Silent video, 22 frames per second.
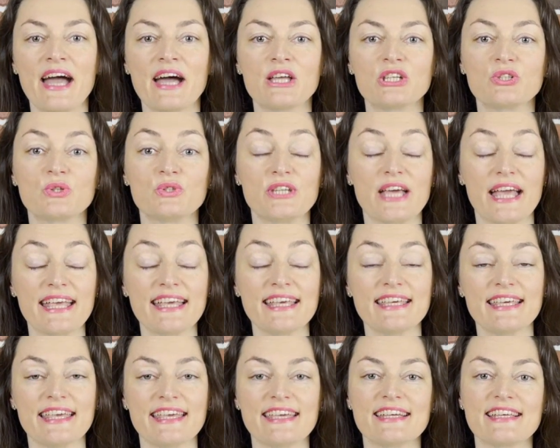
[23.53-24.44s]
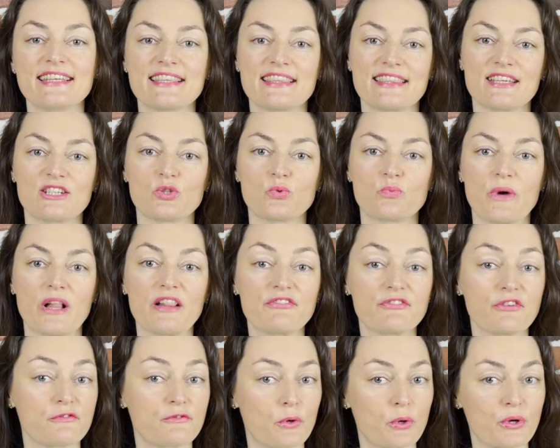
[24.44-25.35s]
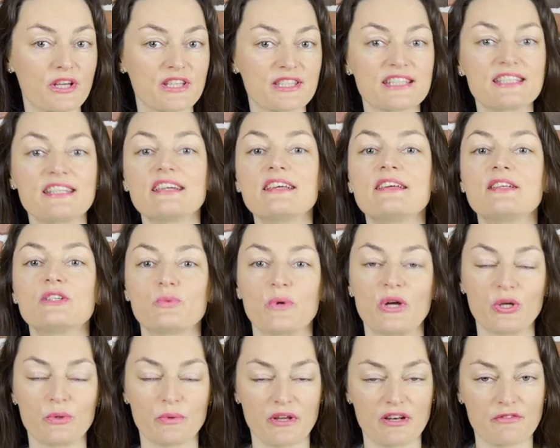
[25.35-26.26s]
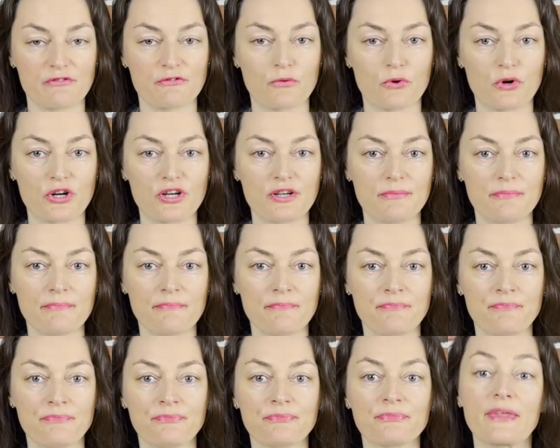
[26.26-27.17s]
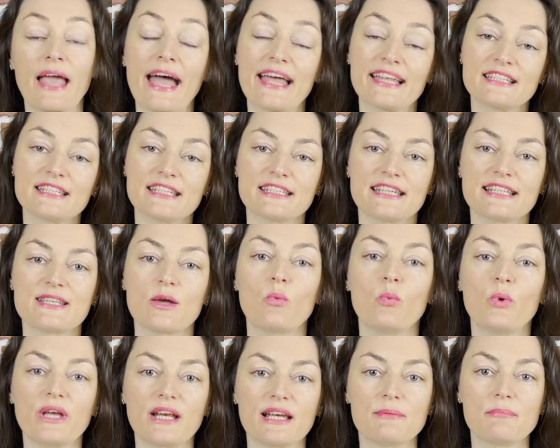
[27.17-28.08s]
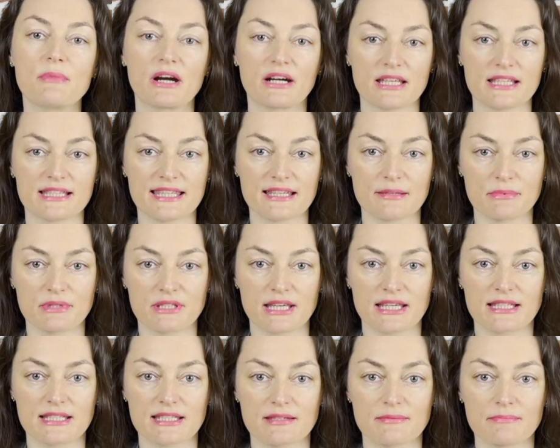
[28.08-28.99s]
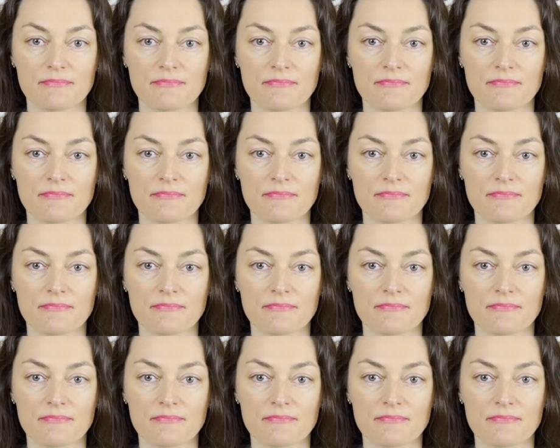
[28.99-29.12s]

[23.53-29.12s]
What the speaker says: Today is the 12th of August 2024 and it is a weekly markets update.